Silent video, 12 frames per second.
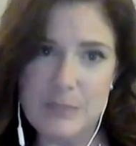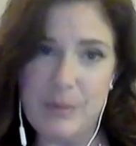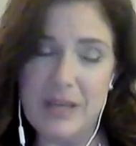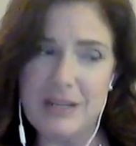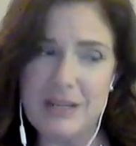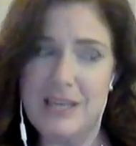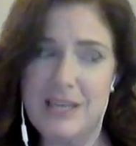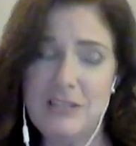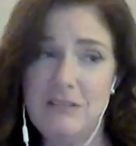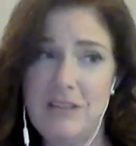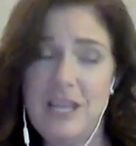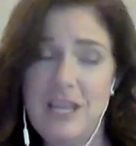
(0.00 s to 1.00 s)
but
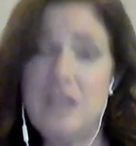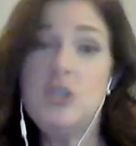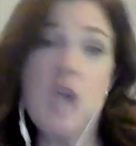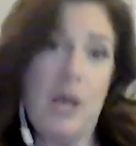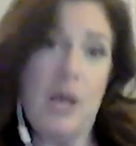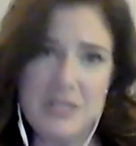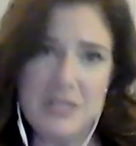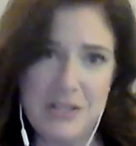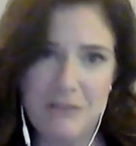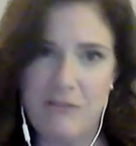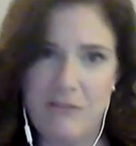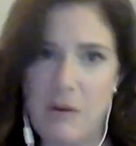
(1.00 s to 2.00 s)
it
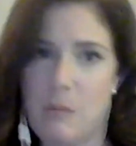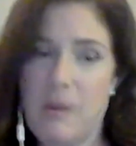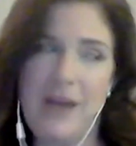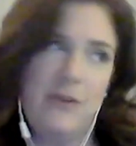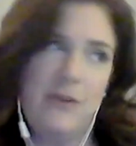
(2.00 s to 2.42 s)
jumped from,